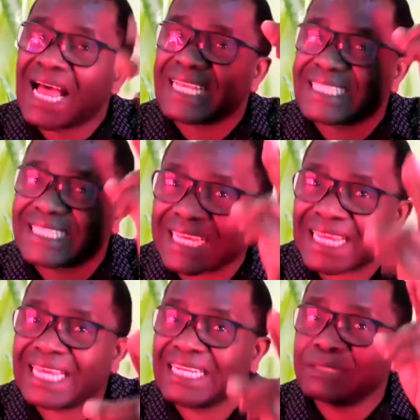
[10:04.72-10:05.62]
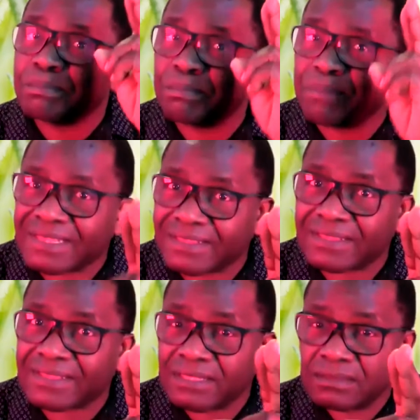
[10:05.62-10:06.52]
a second birth.
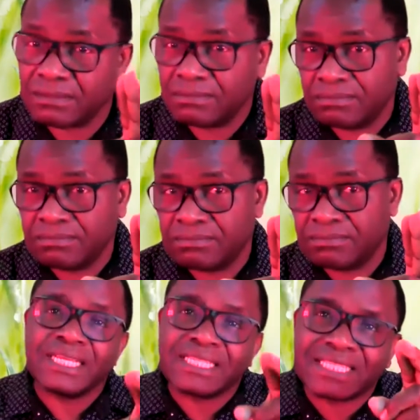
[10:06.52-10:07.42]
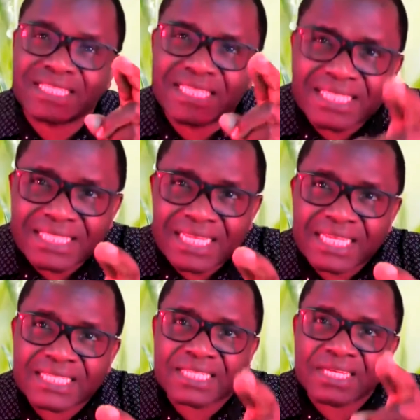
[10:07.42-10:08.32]

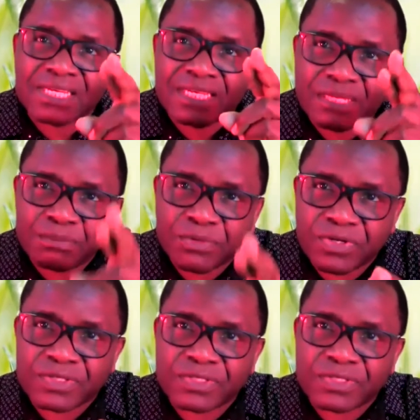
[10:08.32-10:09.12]
Jesus him,